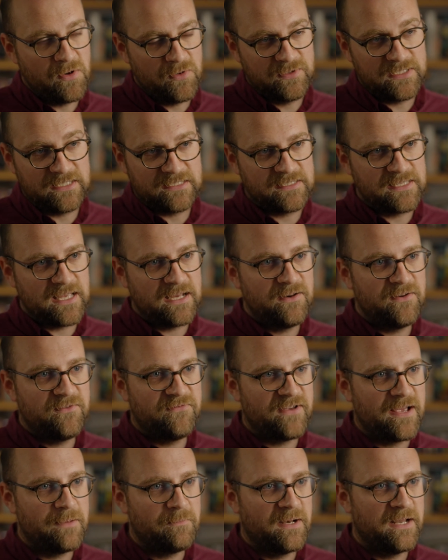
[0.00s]
whose extended
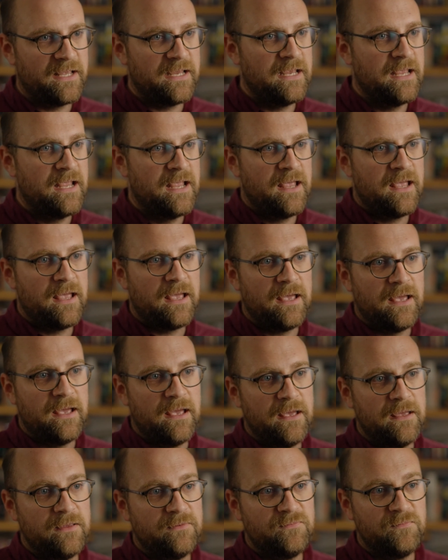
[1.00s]
family
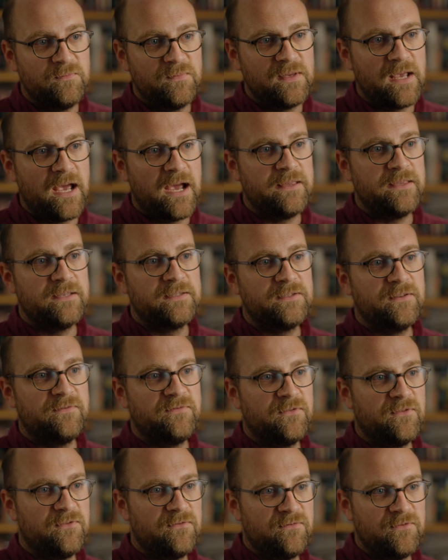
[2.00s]
either
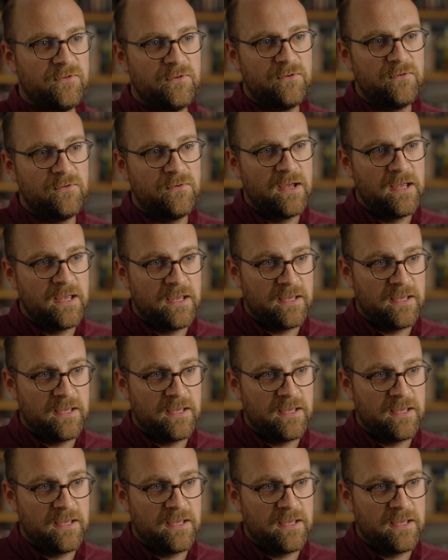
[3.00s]
suffered through